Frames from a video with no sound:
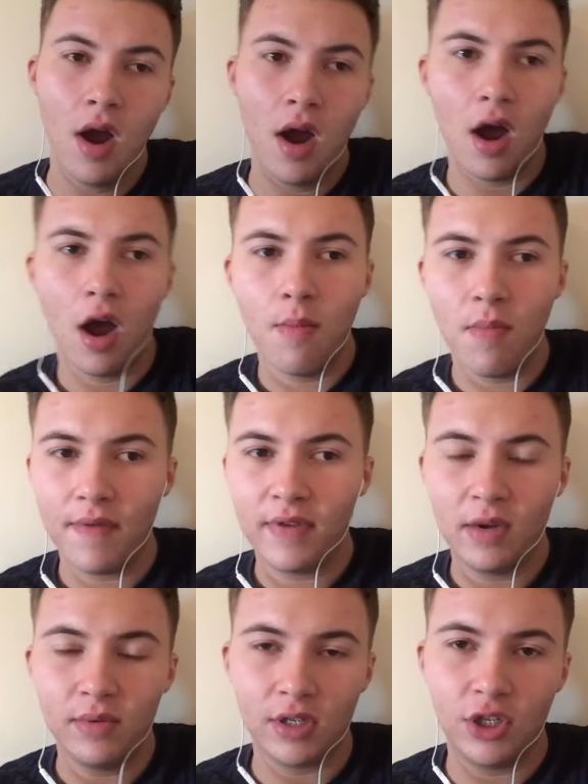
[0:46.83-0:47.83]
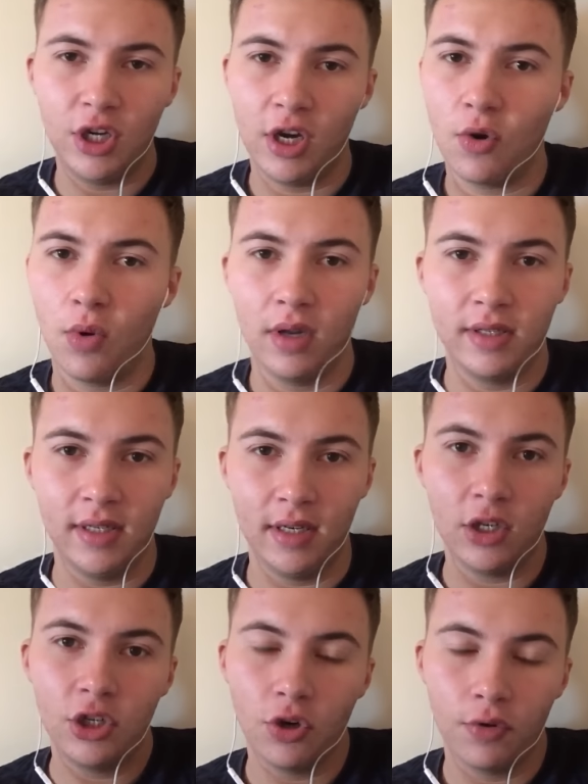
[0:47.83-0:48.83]
I think it was just sheer quality
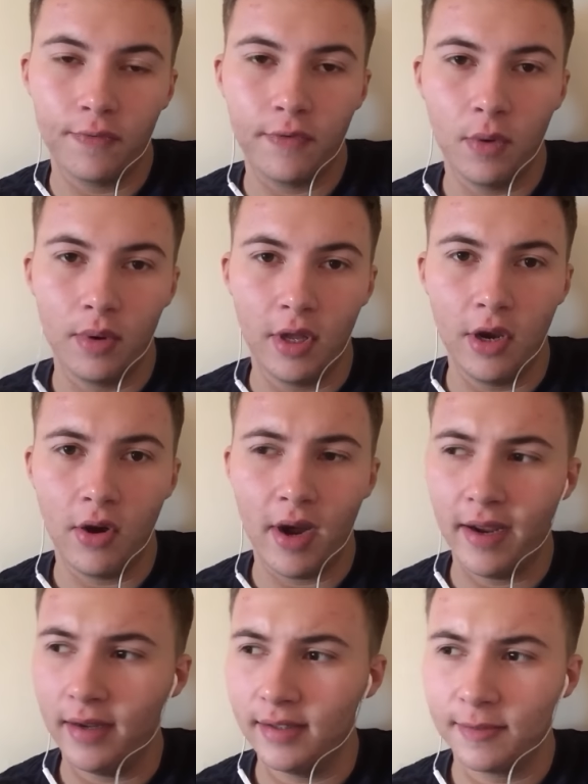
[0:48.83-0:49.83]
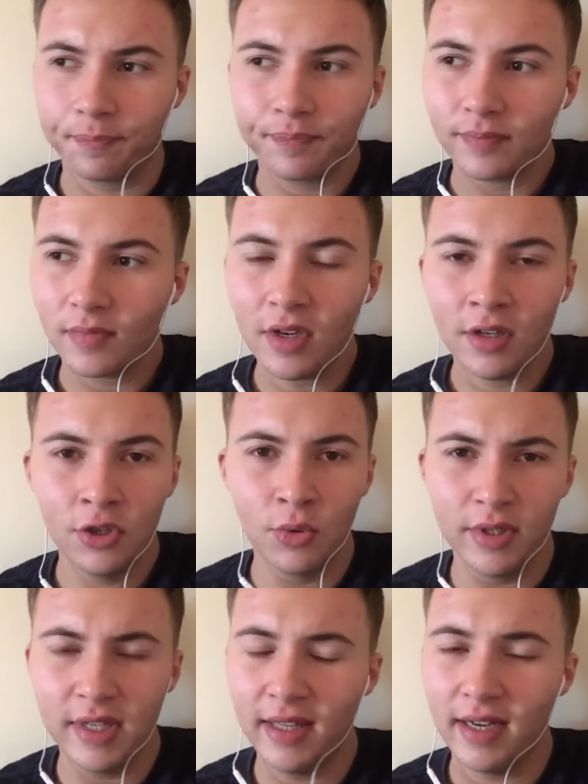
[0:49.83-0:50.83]
that shone through on the night, and
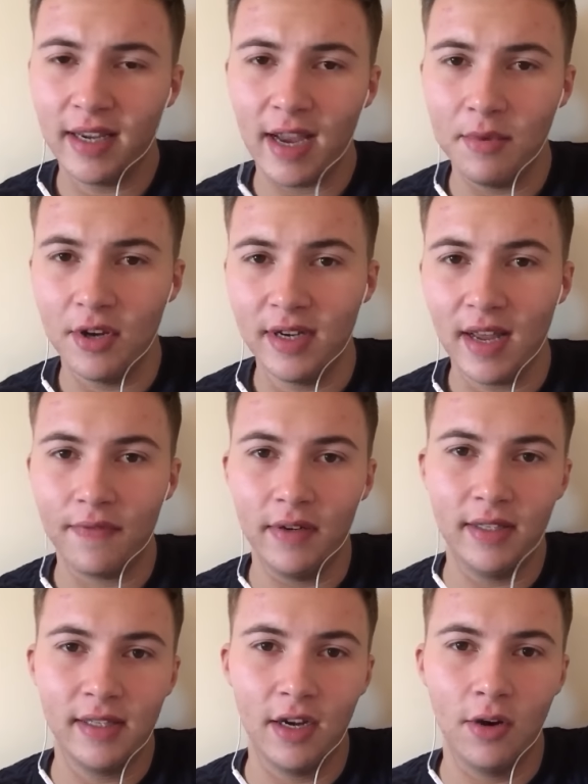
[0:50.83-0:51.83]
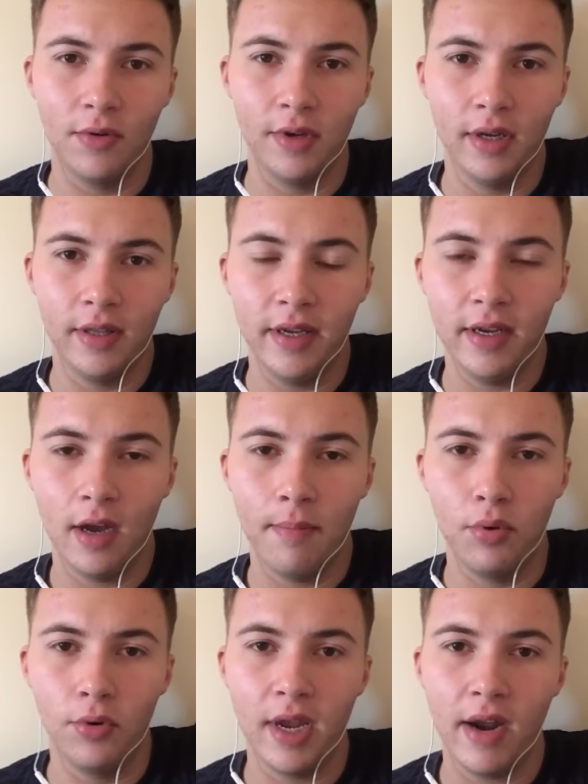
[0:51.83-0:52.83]
towards the end of the game, you could definitely tell that the
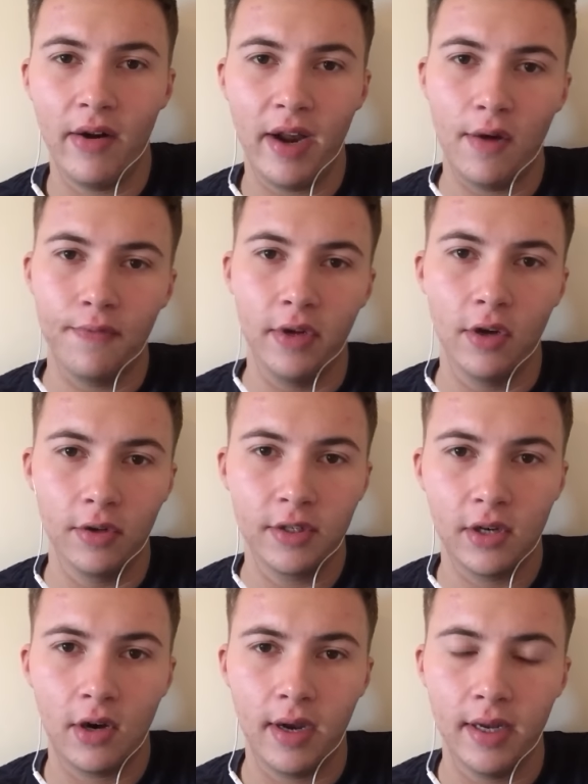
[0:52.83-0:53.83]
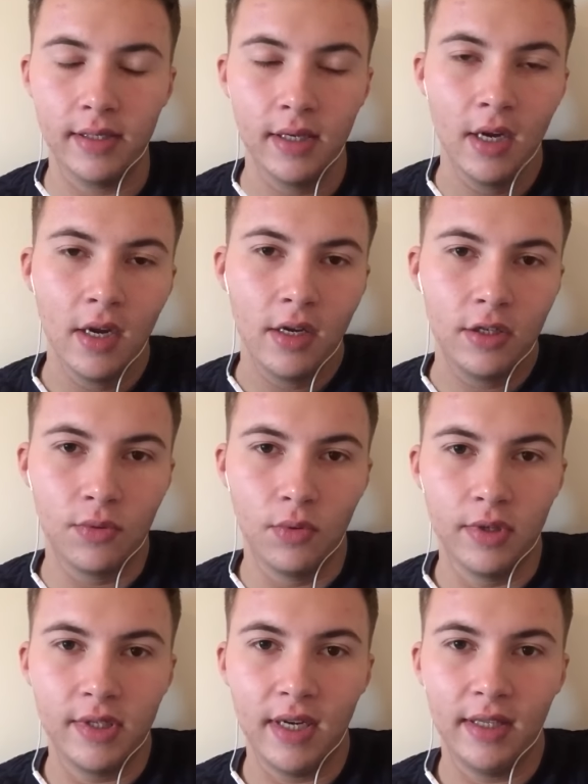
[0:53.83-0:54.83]
Bulgarian outfit got tired
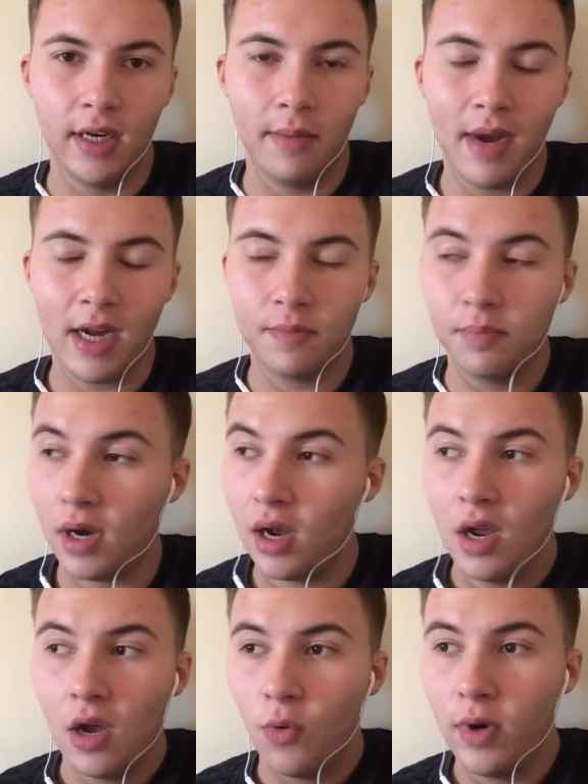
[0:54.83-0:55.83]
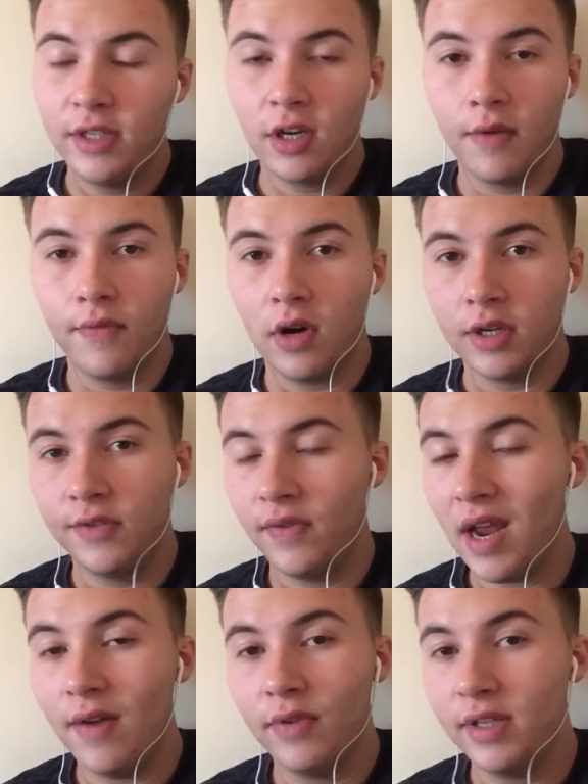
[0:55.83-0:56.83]
towards the end of the match. But we took advantage of
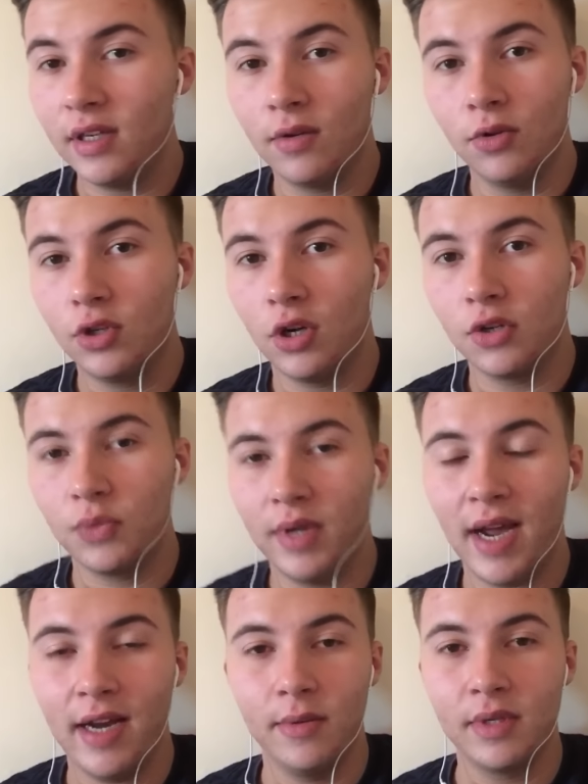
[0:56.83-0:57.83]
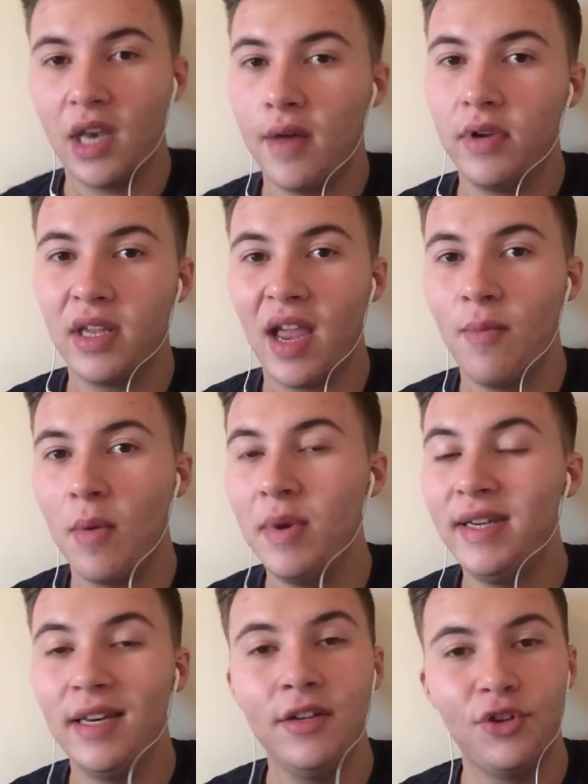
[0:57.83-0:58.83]
every single chance we had. It was another game where we
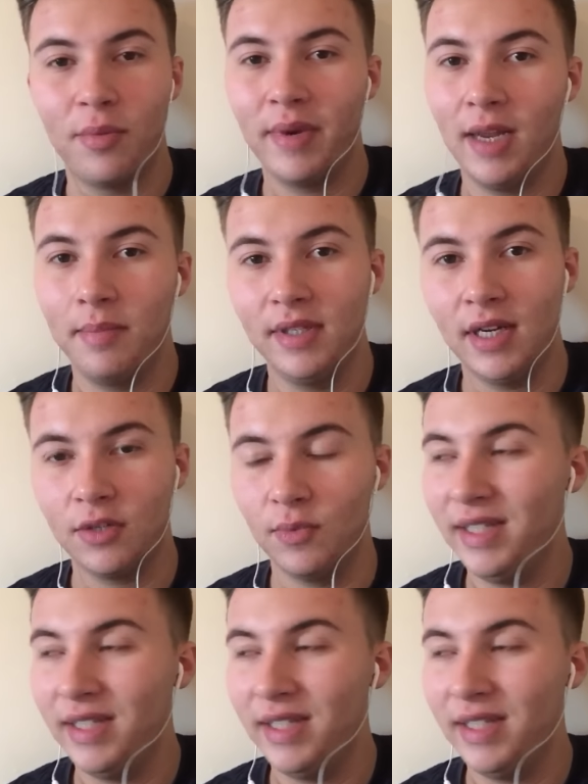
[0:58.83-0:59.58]
didn't dominate possession.